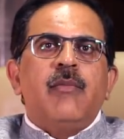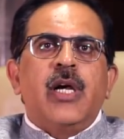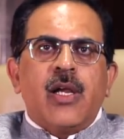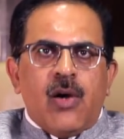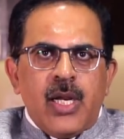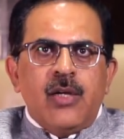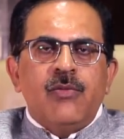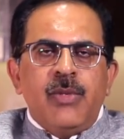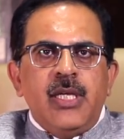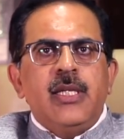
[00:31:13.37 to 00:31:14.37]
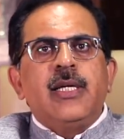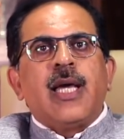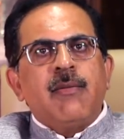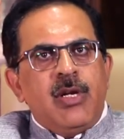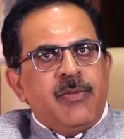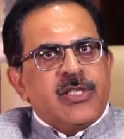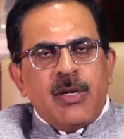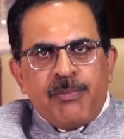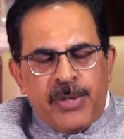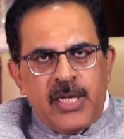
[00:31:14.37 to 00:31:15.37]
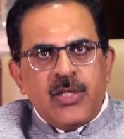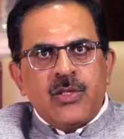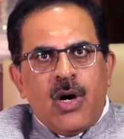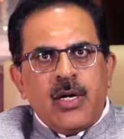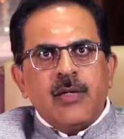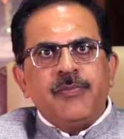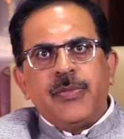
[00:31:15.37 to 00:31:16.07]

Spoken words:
but according to me the time limits are pretty short.